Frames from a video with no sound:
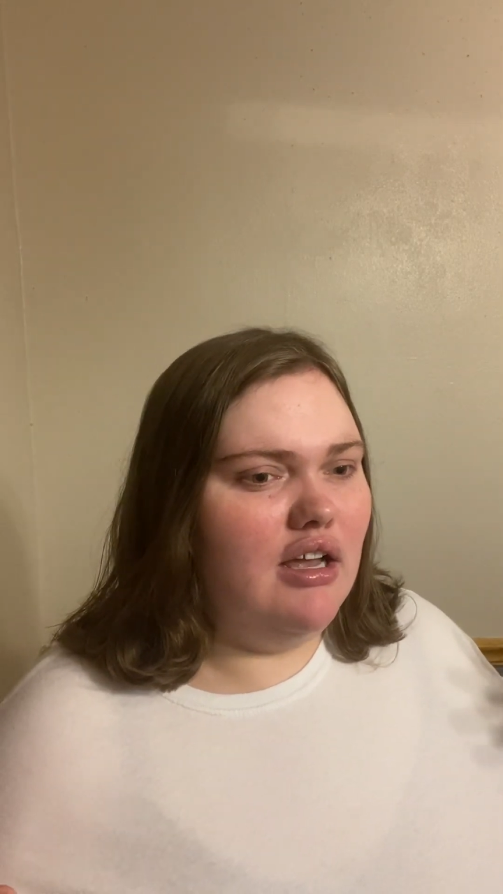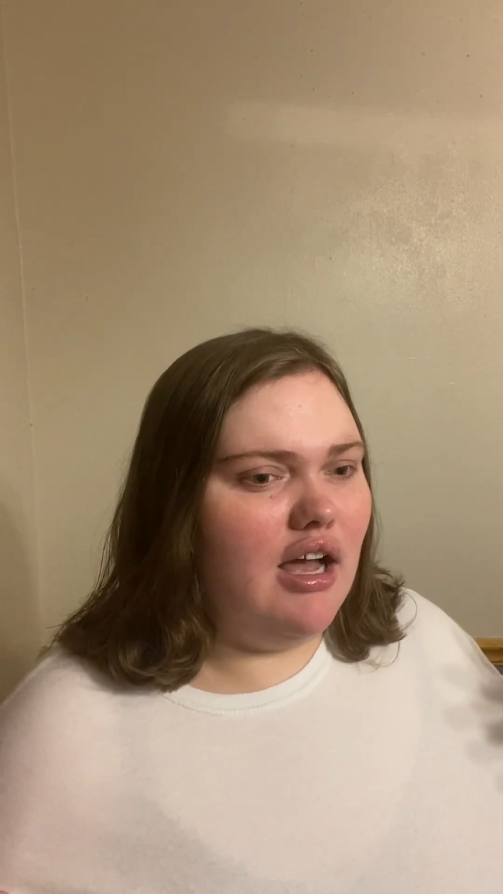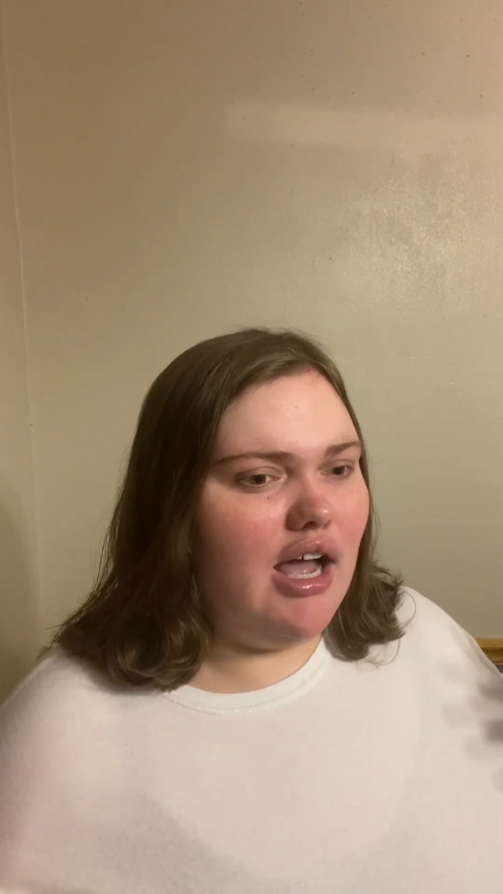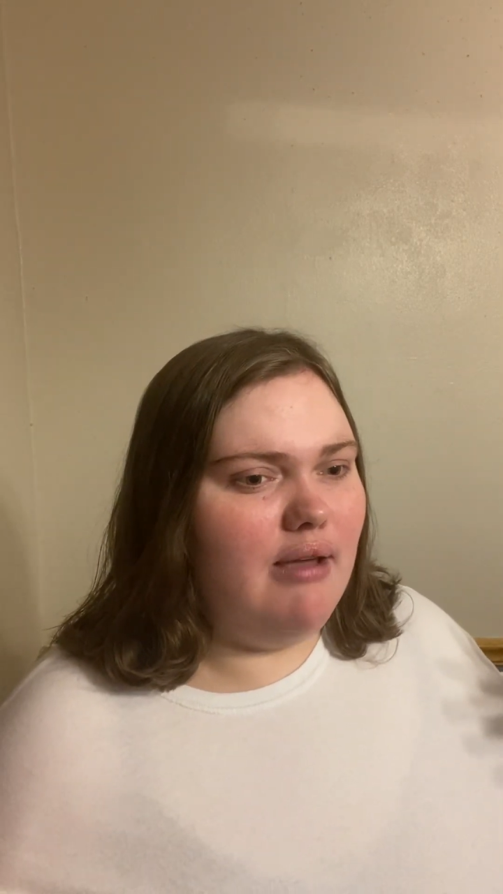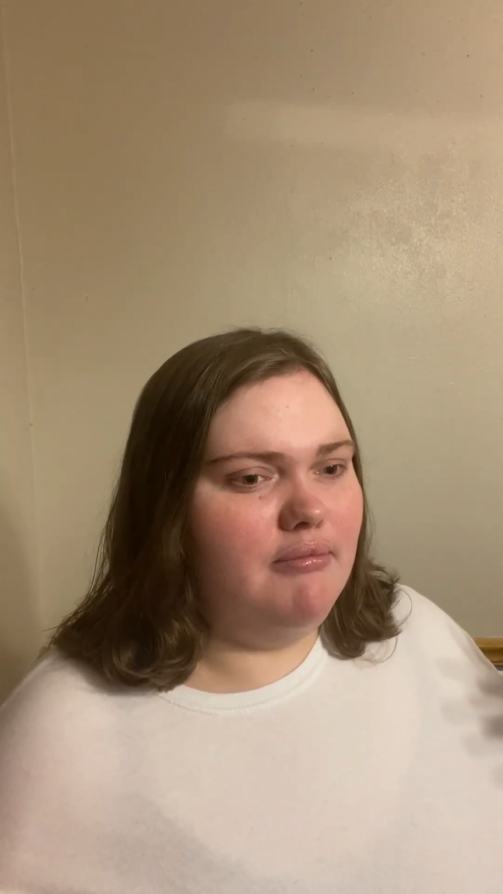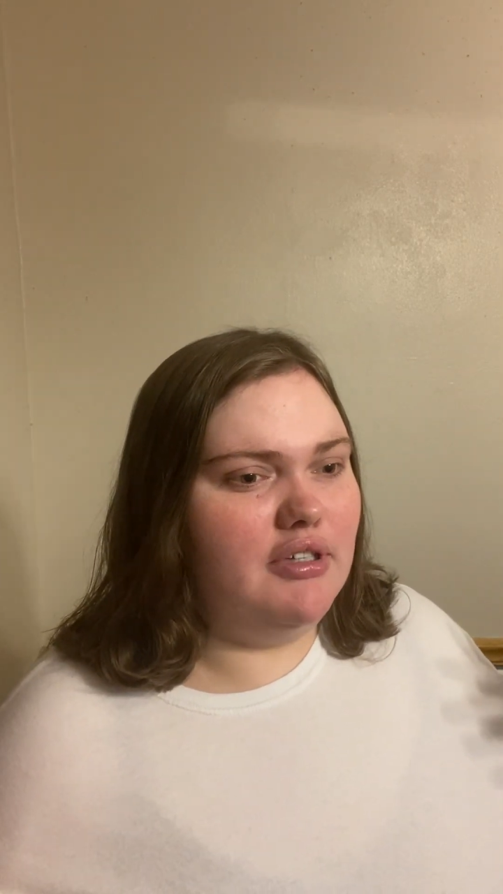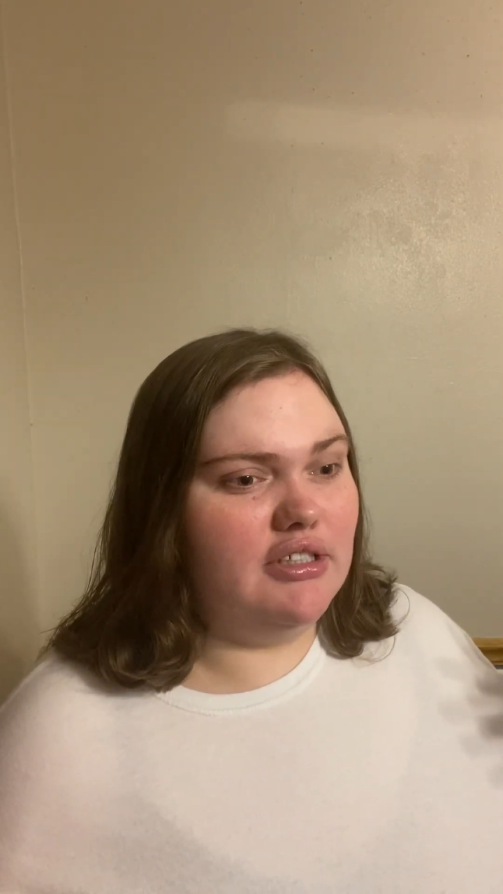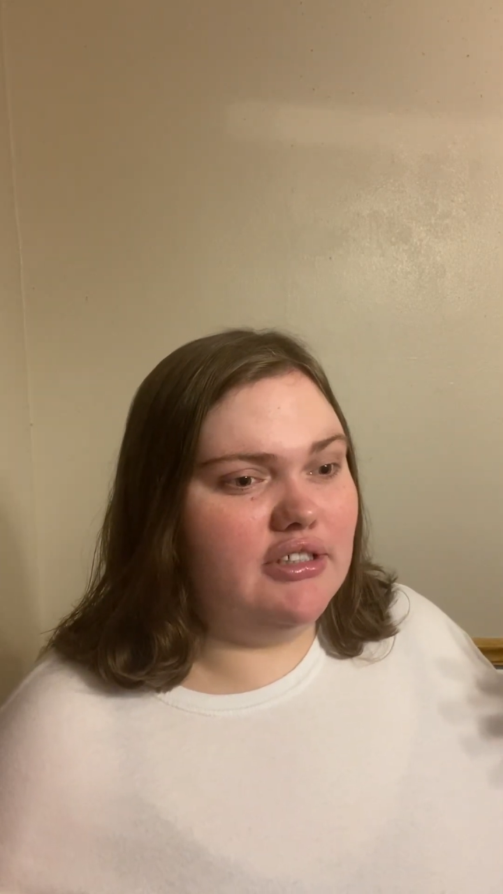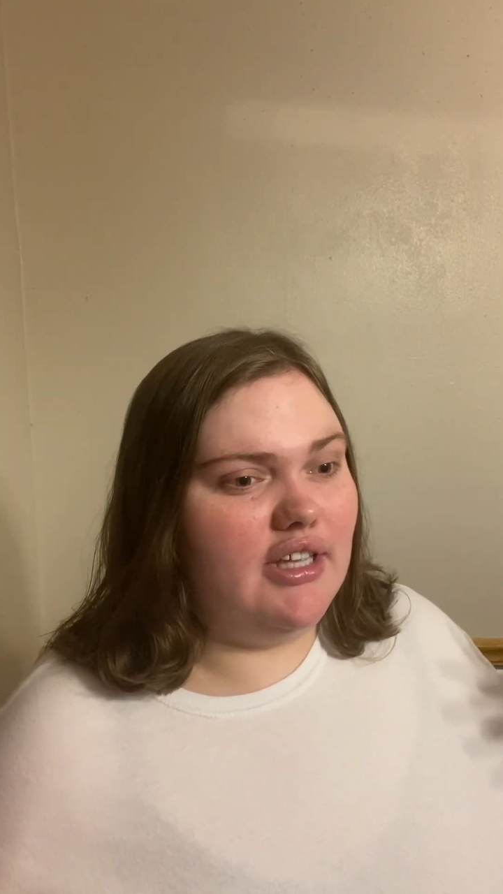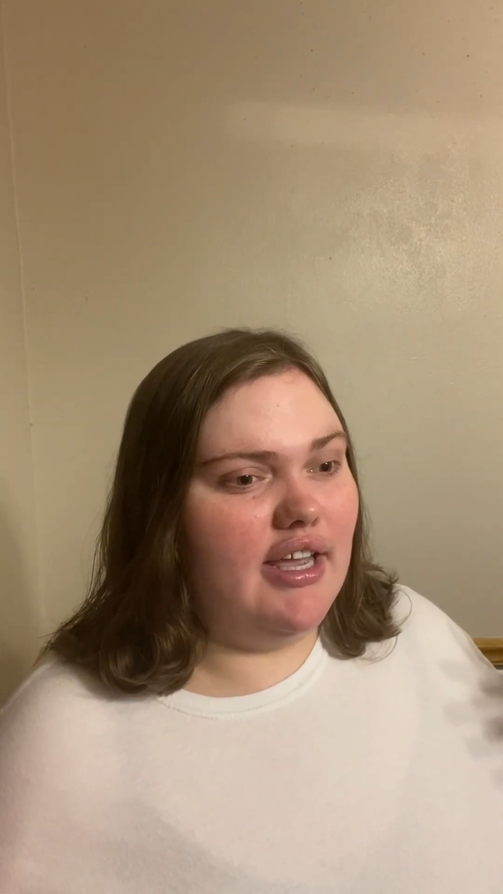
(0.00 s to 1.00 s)
I'm
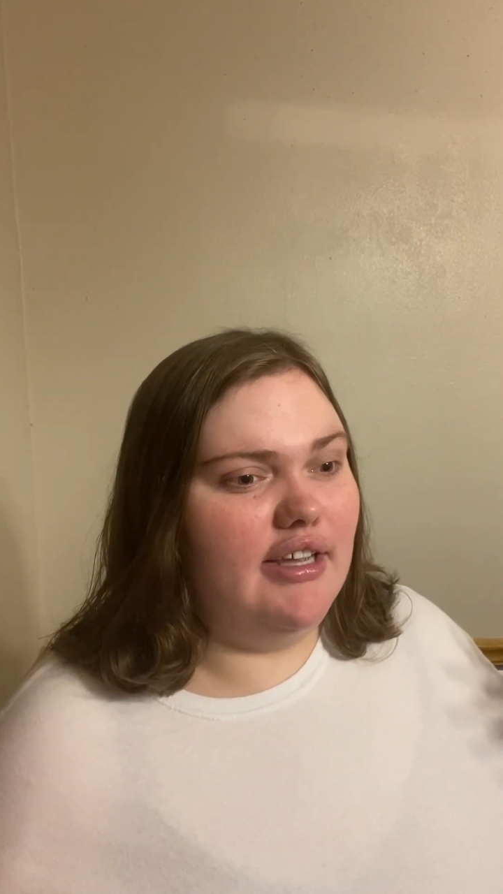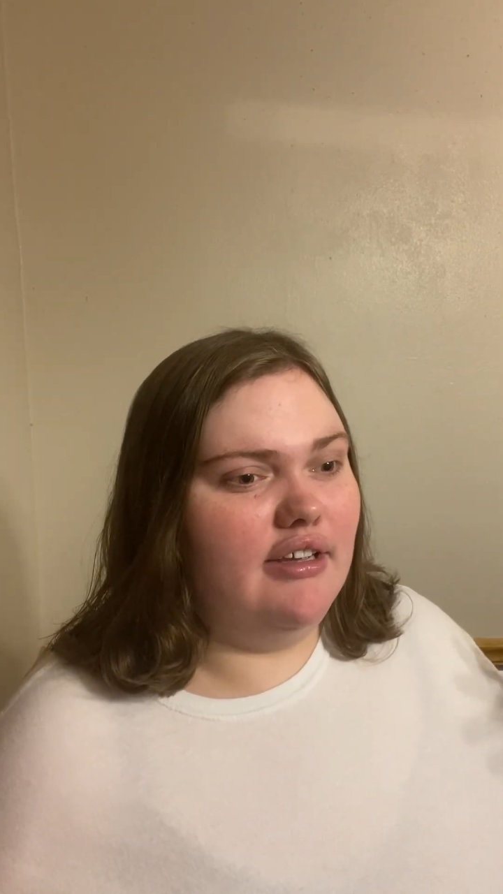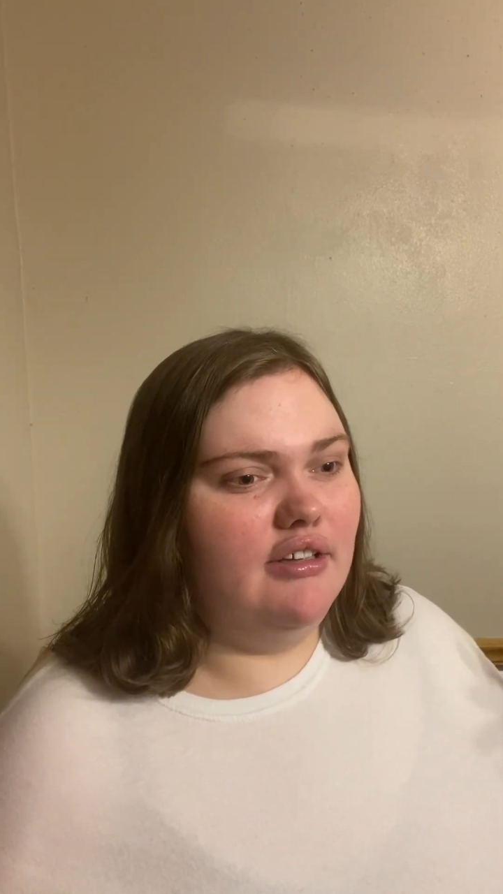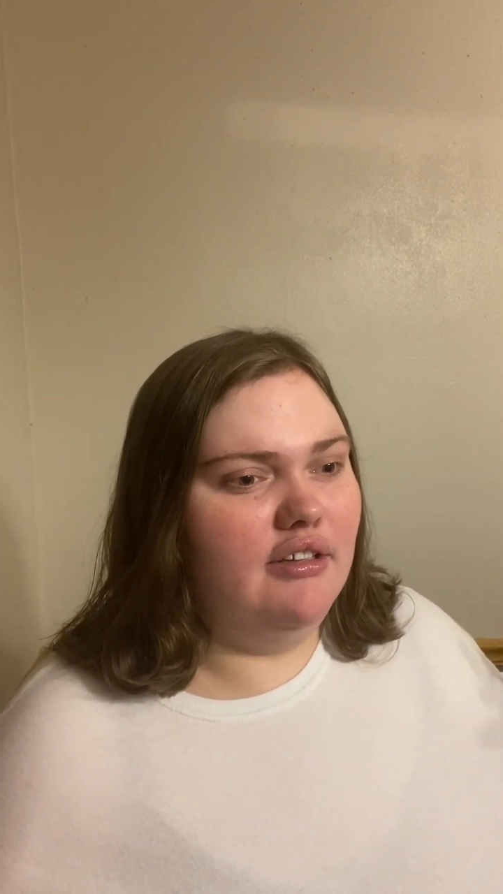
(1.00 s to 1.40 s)
just, like,